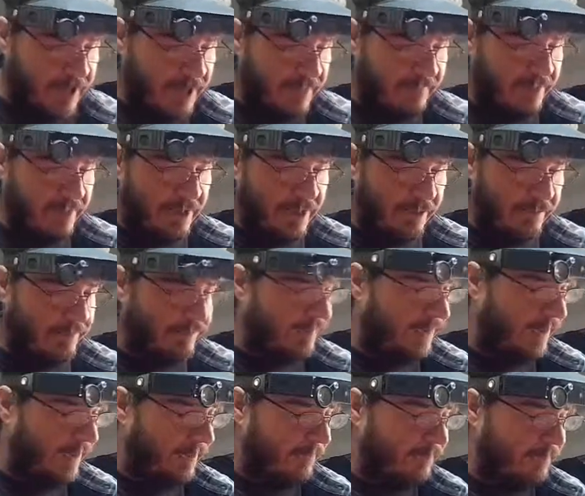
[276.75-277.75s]
Even
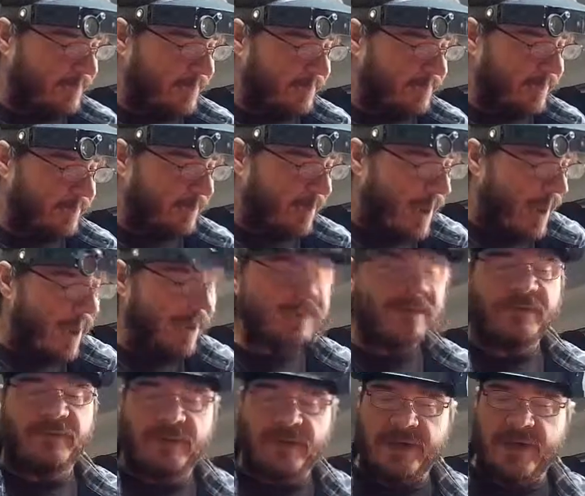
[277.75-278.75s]
though the
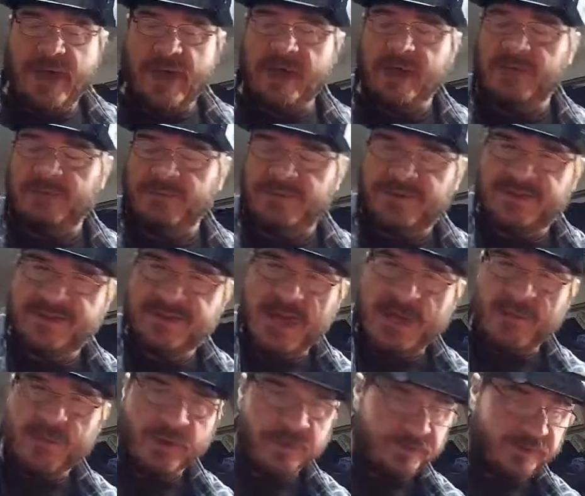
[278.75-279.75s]
positive and negative is
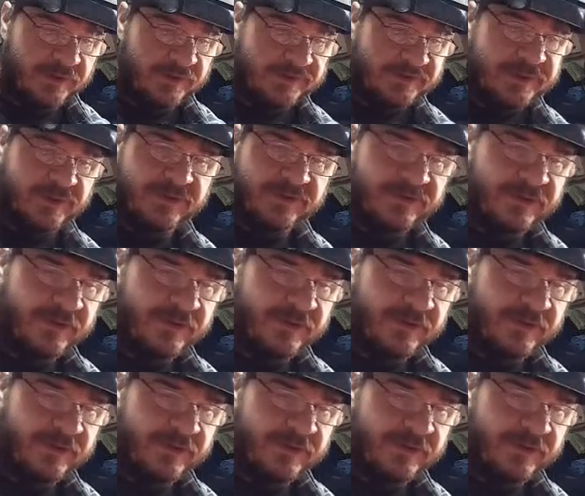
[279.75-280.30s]
separate, there's still